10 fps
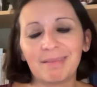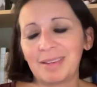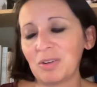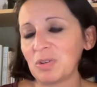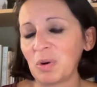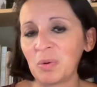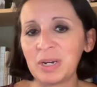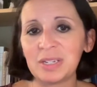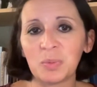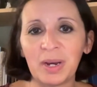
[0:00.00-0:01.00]
there are
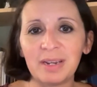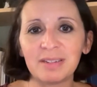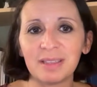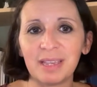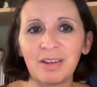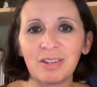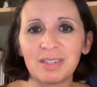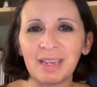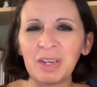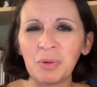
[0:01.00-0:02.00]
always ways that they could
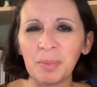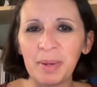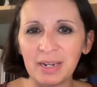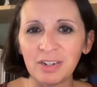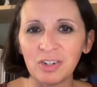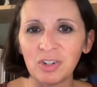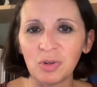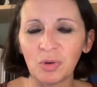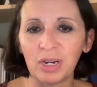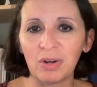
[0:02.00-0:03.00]
say you abandoned your
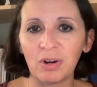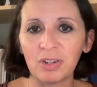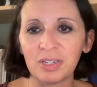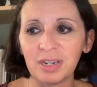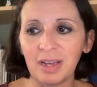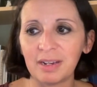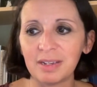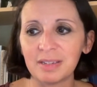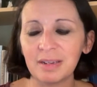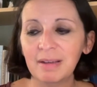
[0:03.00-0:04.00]
green card
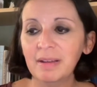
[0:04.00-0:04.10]
status.